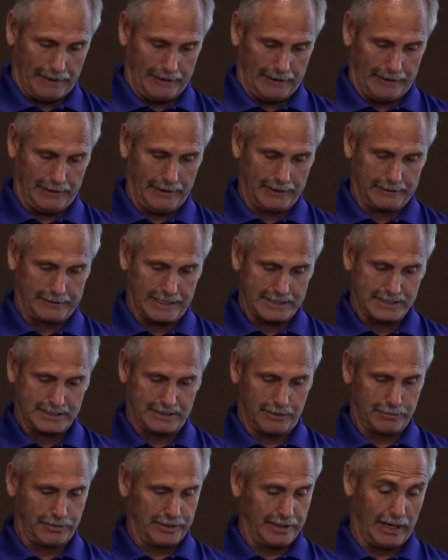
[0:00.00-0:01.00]
I think that's
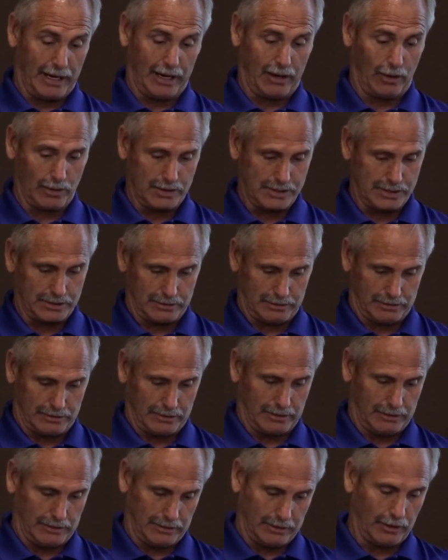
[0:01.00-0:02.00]
something I always
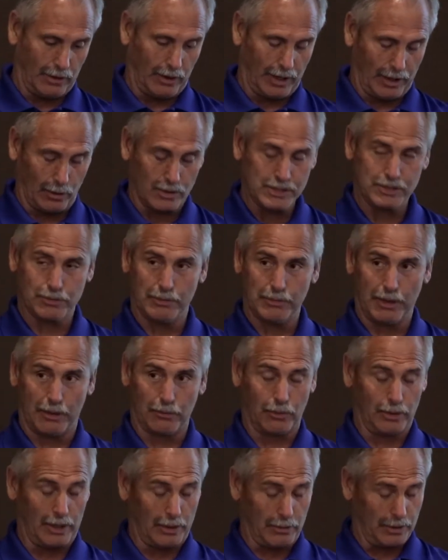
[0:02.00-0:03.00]

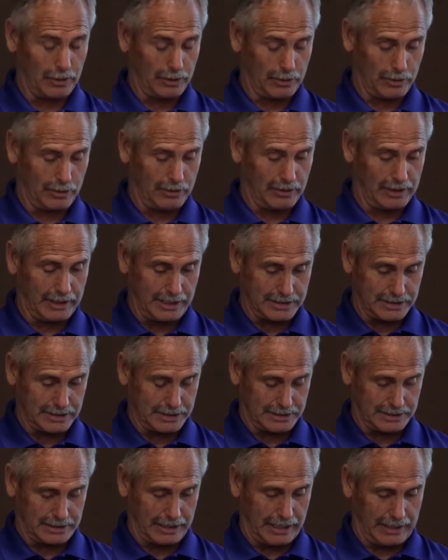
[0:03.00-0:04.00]
remember when I recruited against
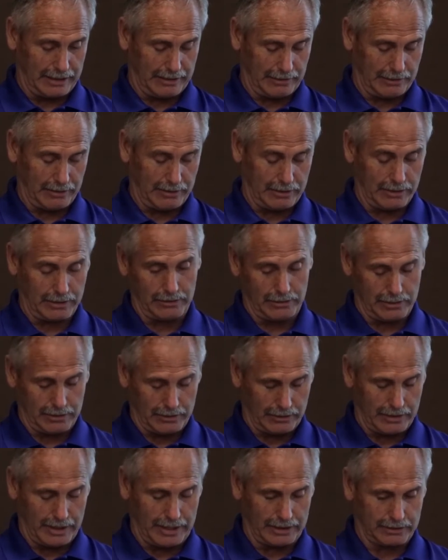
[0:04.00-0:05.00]
this guy
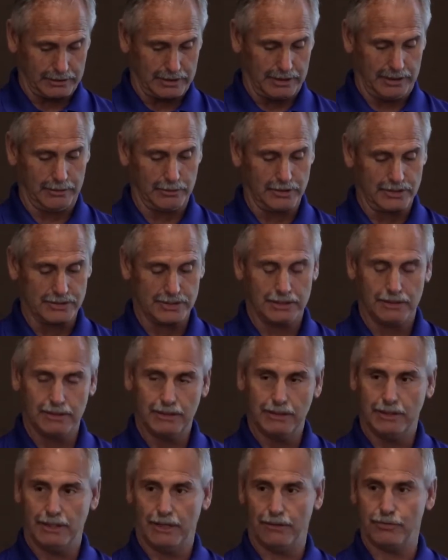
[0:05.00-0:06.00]
or that team is,
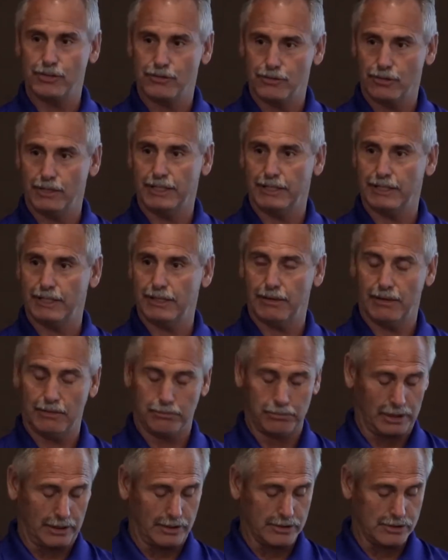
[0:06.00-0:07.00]
if you treat
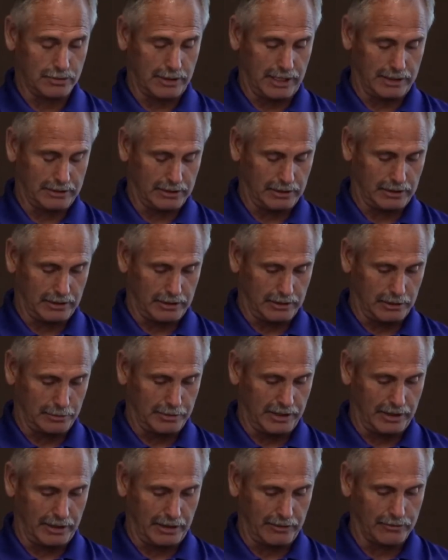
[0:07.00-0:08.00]
players right, they'll
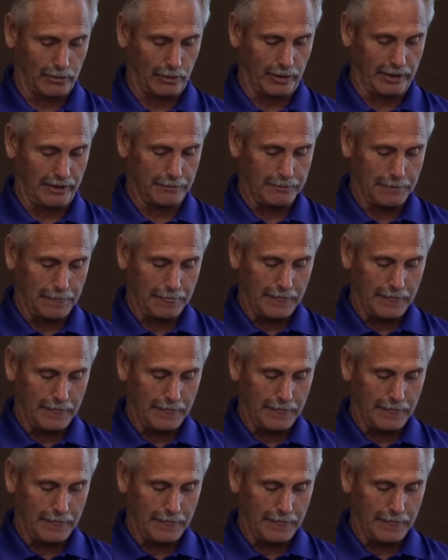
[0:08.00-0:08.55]
be there for you.